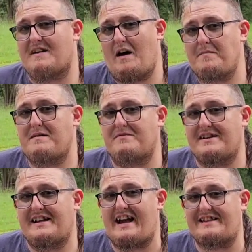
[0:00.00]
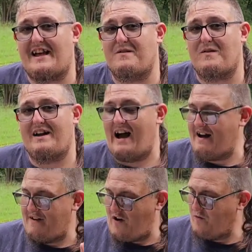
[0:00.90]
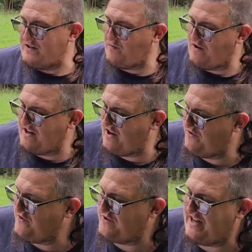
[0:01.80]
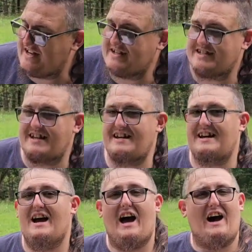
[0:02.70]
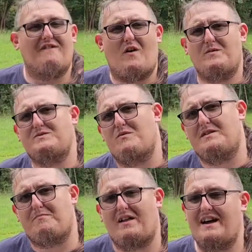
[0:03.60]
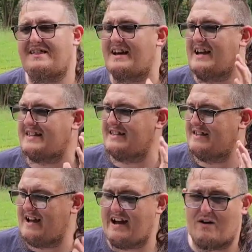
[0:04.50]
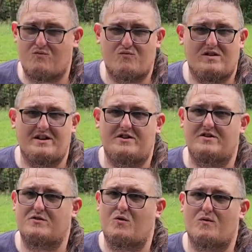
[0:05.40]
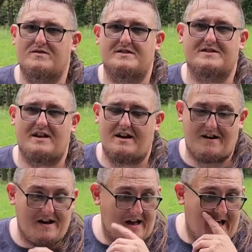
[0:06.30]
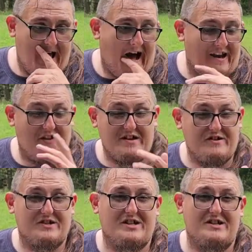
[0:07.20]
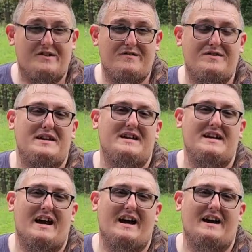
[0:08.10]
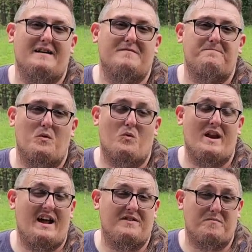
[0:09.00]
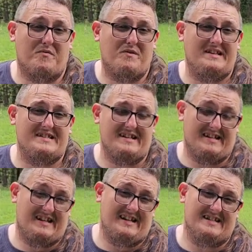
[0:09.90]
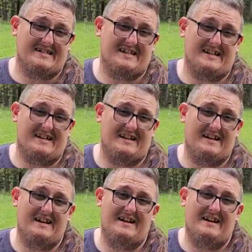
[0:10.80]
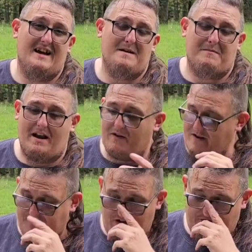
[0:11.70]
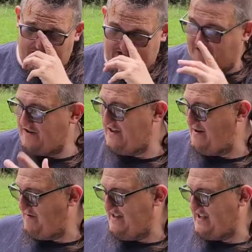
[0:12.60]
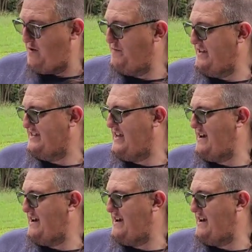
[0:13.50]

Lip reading: I'll be able to get out that way. I've always wanted to go through Tennessee. I've always wanted to play. They got really good courses there. I know they used to do the one out of the prison in Tennessee, but I don't even know if they still do that. But let's open this